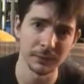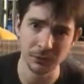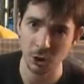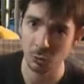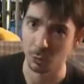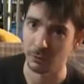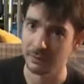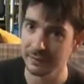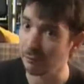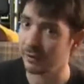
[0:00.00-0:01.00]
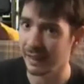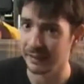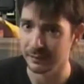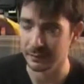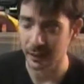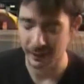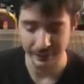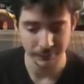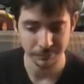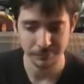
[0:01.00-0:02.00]
of Star Wars 7, 8, and 9,
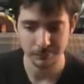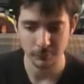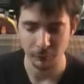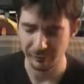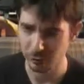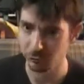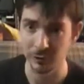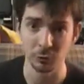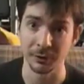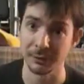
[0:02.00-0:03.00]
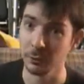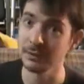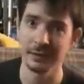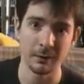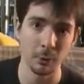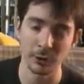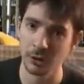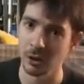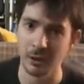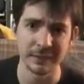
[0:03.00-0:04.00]
each featuring Luke
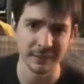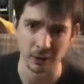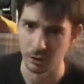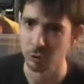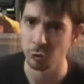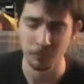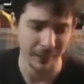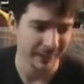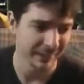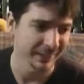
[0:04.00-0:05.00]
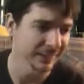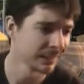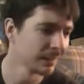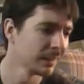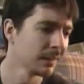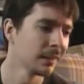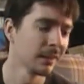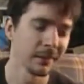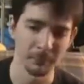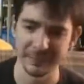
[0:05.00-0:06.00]
Skywalker, Han Solo, Chewbacca,
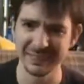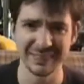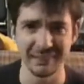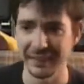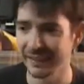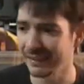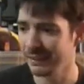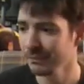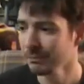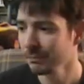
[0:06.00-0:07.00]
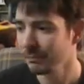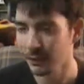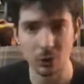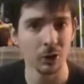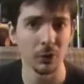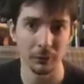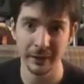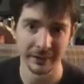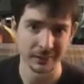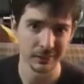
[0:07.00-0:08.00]
Princess Leia. They're all
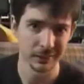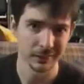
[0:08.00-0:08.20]
there.